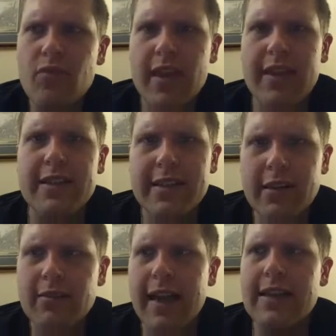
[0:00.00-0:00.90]
It's
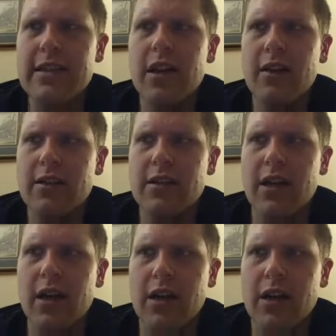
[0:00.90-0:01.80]
still dancing on the
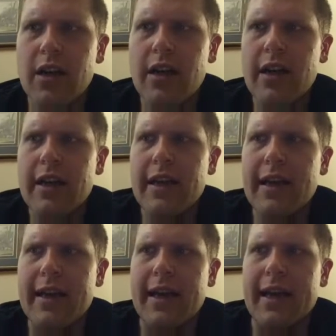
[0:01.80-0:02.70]
tongue.
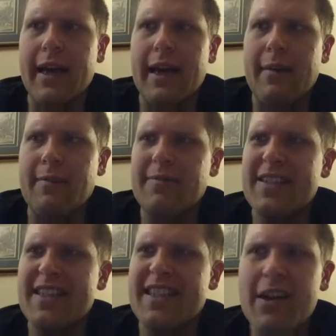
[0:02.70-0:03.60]

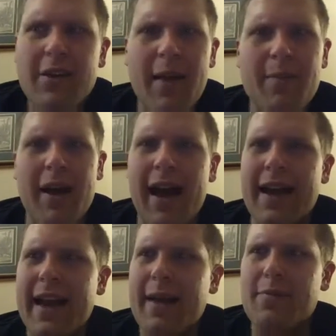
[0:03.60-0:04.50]
Still that
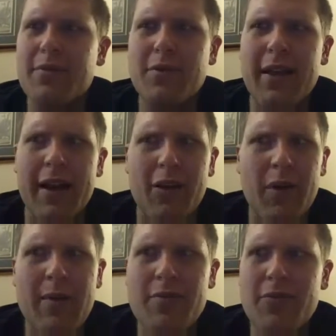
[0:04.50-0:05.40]
pineapple, that
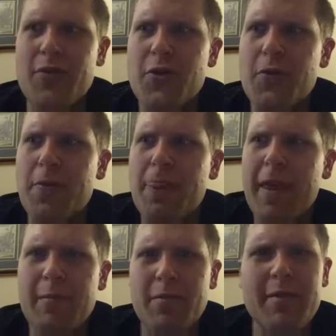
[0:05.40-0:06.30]
grapefruit,
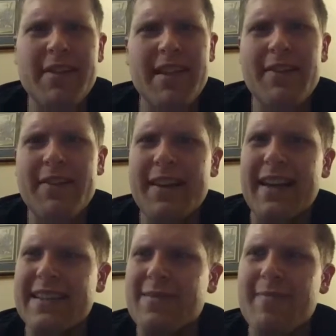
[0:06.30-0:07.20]
pretty much everything
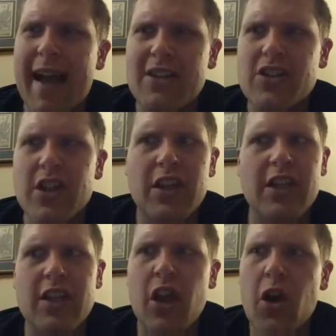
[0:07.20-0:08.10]
that's matching the
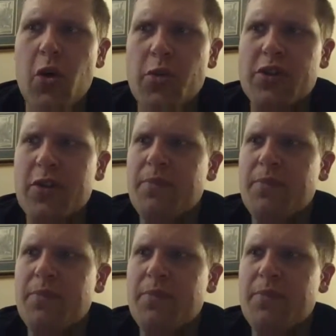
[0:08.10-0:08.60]
nose.